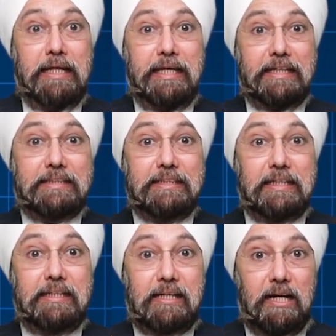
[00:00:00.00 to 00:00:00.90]
it's
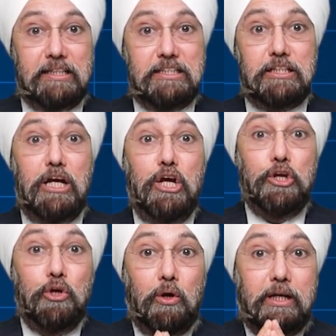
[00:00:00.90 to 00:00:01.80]
the trust
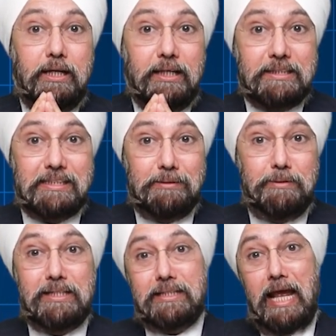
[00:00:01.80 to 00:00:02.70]
your
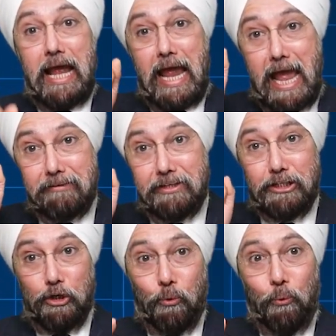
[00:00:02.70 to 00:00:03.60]
customers have in
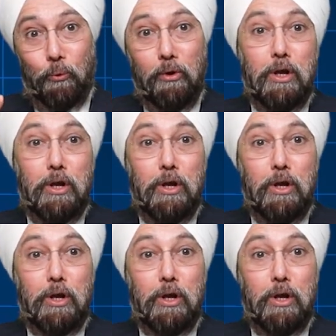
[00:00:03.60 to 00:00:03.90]
you.